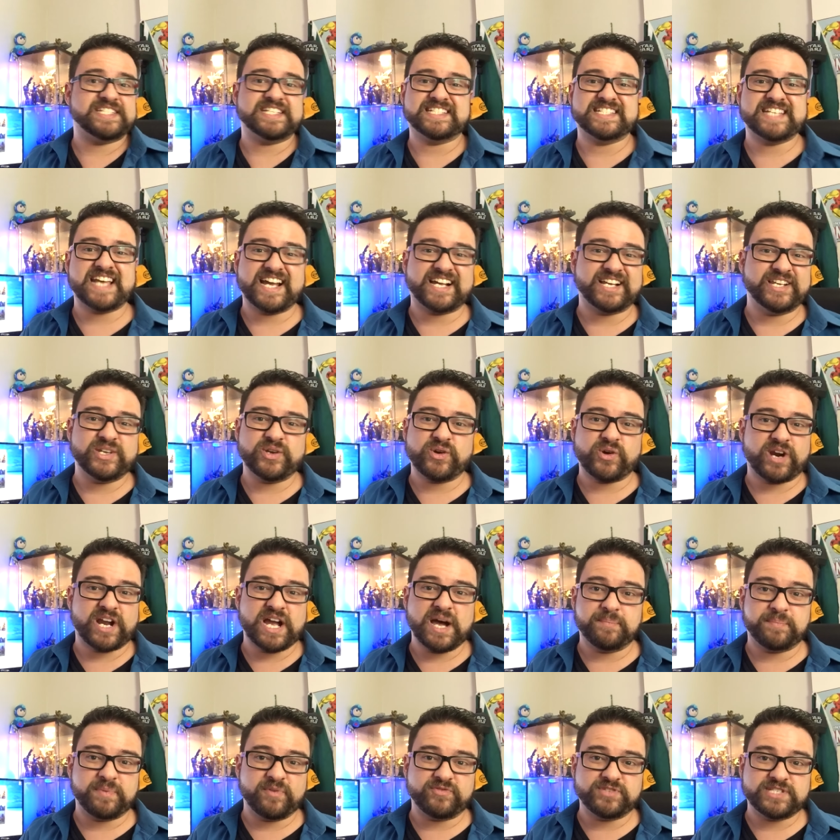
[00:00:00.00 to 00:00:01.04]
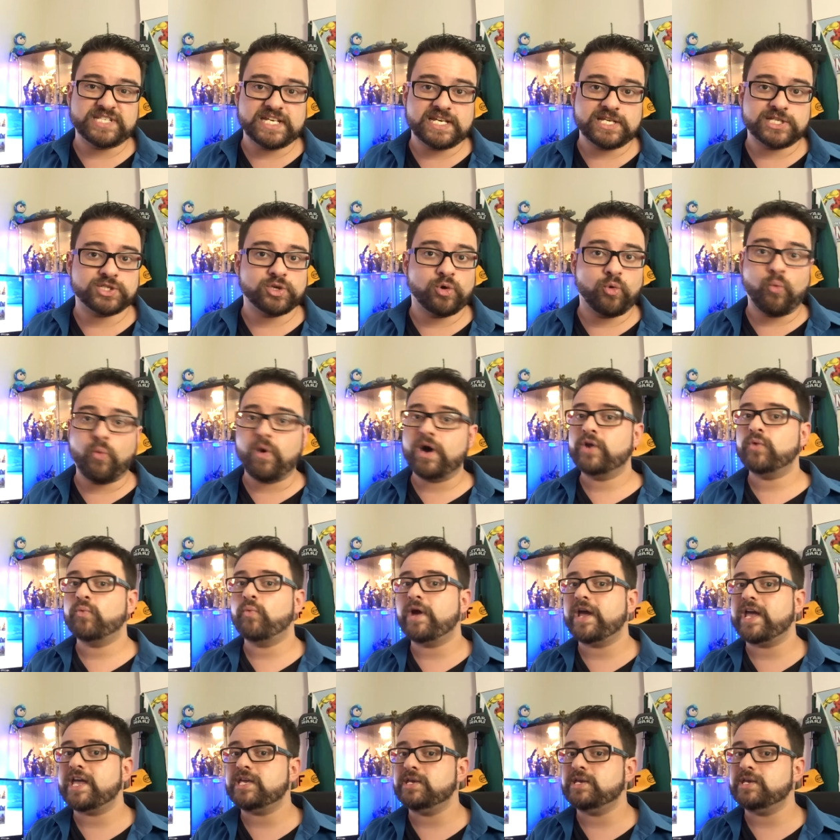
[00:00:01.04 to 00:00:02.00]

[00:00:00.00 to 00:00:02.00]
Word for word: is exactly your cup of tea. So one way